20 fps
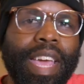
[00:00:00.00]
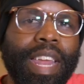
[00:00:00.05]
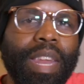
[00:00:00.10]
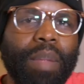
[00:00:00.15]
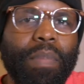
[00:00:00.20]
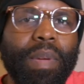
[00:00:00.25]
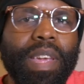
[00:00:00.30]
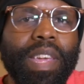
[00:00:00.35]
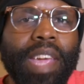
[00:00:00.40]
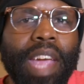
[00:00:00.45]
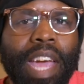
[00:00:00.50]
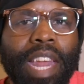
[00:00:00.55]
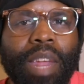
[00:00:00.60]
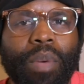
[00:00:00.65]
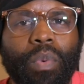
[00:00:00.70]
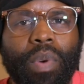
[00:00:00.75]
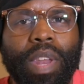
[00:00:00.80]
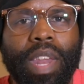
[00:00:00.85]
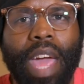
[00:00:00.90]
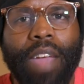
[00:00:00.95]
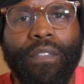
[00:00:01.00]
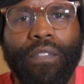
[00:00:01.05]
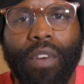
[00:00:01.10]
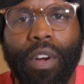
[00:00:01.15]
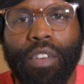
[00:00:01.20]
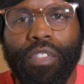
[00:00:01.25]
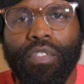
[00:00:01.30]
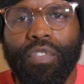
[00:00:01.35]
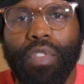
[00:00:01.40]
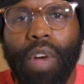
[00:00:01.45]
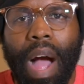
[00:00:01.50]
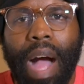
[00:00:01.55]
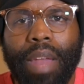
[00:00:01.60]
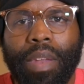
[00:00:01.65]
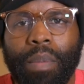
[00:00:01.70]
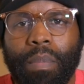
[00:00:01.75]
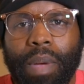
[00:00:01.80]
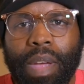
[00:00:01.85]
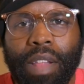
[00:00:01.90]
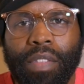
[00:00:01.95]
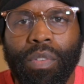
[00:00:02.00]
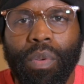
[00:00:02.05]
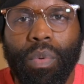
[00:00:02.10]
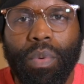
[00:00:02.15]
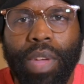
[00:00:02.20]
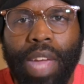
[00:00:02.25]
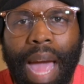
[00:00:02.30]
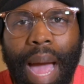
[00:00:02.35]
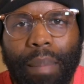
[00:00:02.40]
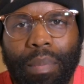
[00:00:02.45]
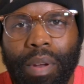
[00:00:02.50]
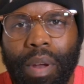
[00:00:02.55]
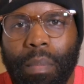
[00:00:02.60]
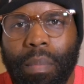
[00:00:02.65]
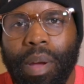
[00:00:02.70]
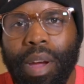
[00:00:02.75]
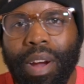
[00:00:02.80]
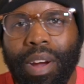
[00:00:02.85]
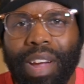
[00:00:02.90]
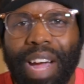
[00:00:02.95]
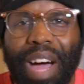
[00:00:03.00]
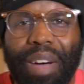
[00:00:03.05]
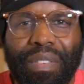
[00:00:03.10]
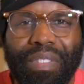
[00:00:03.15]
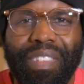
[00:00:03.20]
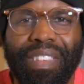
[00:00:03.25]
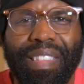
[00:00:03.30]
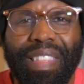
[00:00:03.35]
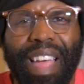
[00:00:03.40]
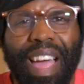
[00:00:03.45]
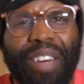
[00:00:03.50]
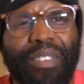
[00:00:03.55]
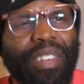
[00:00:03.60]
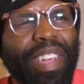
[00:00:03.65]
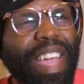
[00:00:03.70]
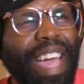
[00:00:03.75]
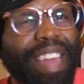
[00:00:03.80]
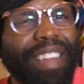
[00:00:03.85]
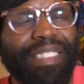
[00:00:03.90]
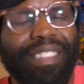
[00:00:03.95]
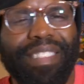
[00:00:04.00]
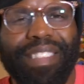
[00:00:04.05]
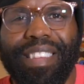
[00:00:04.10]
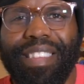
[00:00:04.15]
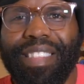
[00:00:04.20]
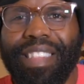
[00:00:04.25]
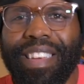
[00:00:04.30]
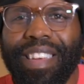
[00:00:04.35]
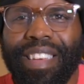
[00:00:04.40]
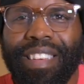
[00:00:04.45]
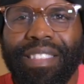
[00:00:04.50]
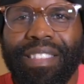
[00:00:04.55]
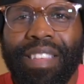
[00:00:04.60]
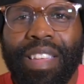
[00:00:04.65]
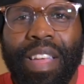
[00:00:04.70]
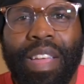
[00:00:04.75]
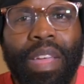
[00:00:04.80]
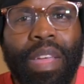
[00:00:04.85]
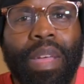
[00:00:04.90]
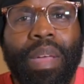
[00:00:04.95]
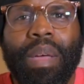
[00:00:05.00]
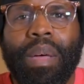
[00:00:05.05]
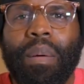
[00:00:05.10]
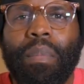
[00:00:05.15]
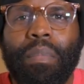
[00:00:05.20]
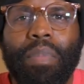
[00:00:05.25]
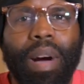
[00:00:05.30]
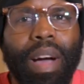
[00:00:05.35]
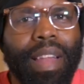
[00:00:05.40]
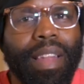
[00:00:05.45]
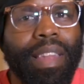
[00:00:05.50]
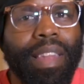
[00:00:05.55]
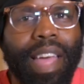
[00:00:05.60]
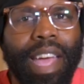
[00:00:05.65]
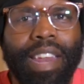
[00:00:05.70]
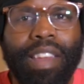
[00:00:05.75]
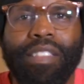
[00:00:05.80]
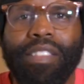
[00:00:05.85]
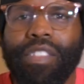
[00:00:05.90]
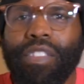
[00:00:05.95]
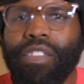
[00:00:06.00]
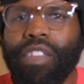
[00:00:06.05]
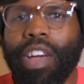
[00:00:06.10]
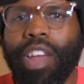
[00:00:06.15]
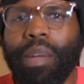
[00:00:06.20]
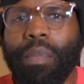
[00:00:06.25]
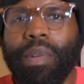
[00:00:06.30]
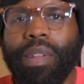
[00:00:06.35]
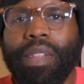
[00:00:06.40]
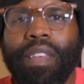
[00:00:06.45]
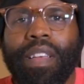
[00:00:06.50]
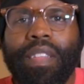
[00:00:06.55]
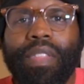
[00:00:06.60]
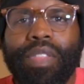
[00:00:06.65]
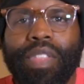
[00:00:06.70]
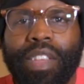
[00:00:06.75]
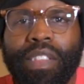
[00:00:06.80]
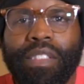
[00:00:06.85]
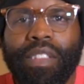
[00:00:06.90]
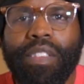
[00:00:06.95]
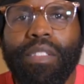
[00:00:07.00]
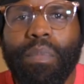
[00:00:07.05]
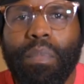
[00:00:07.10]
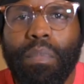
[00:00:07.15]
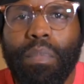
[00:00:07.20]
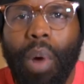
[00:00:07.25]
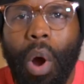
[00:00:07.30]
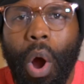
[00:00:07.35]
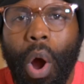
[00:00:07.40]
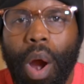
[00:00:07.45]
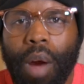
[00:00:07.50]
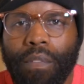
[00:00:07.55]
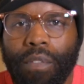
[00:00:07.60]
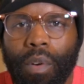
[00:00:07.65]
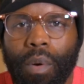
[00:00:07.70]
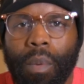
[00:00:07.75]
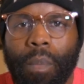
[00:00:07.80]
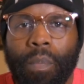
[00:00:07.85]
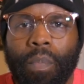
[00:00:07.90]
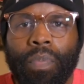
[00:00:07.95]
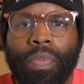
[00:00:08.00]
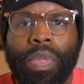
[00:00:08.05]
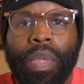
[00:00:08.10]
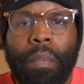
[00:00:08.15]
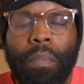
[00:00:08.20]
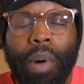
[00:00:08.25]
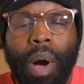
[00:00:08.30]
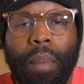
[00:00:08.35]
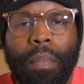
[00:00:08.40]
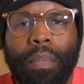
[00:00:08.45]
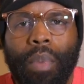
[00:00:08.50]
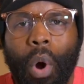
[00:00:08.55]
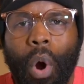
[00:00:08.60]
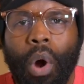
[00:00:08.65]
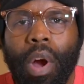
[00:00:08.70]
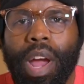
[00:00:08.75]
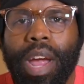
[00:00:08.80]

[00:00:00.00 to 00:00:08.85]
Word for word: in the beginning, when they first dropped him into Captain America, I was just like, we gotta see this. But ladies and gentlemen, this is Marvel. But more